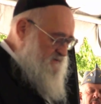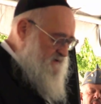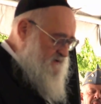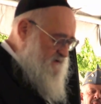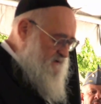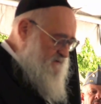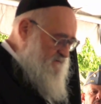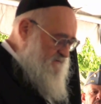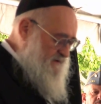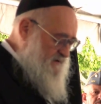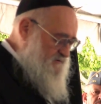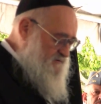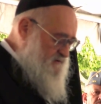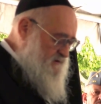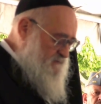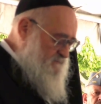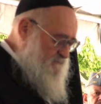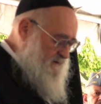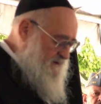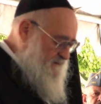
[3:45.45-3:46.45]
the
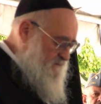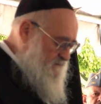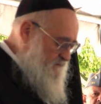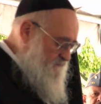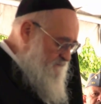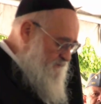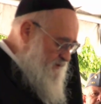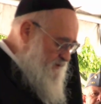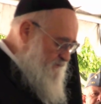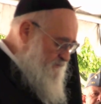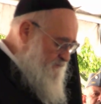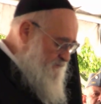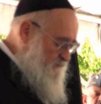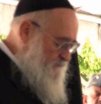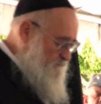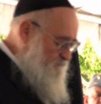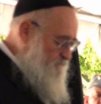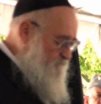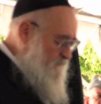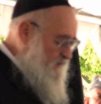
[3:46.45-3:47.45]
Congressional Medal of
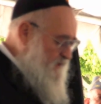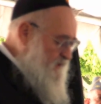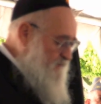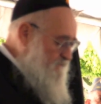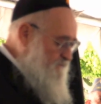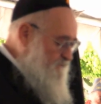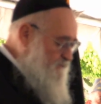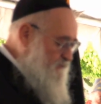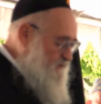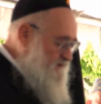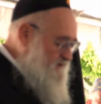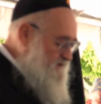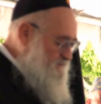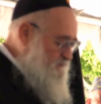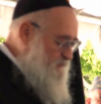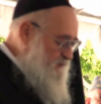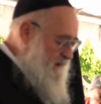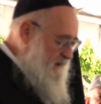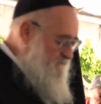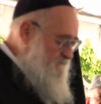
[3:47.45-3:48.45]
Honor for his
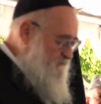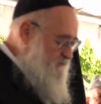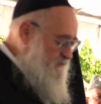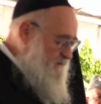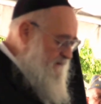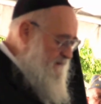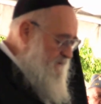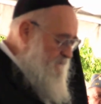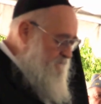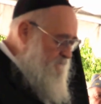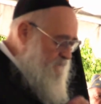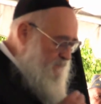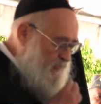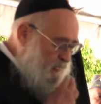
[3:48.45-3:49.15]
bravery